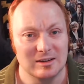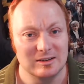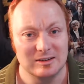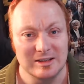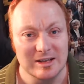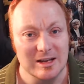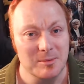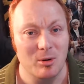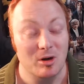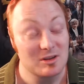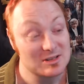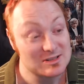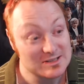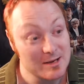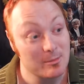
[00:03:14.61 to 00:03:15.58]
deep,
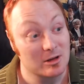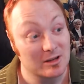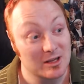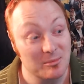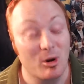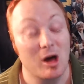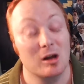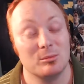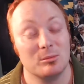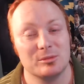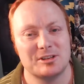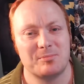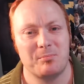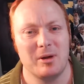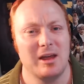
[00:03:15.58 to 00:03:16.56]
seemingly
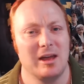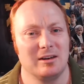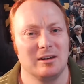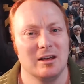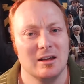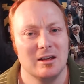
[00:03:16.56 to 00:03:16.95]
bottomless pit.